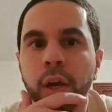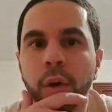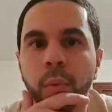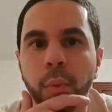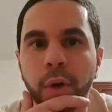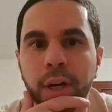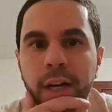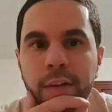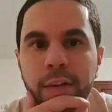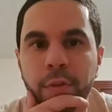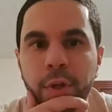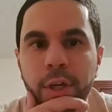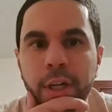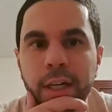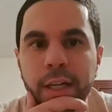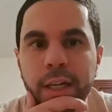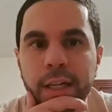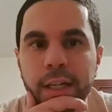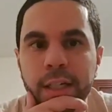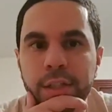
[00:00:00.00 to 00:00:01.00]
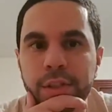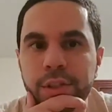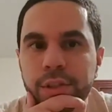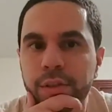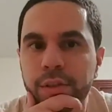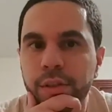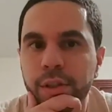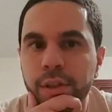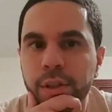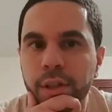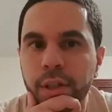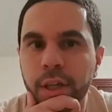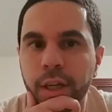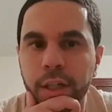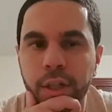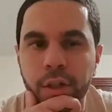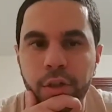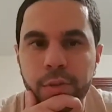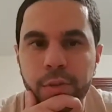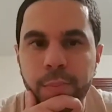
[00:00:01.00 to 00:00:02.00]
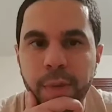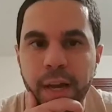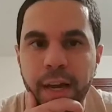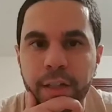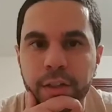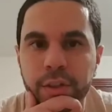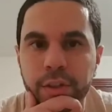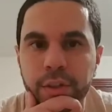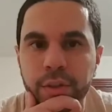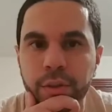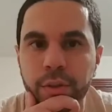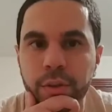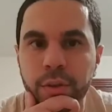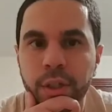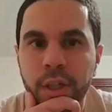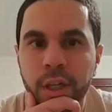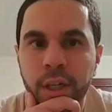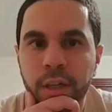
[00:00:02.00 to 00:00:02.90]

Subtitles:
Whatever it is, it goes back to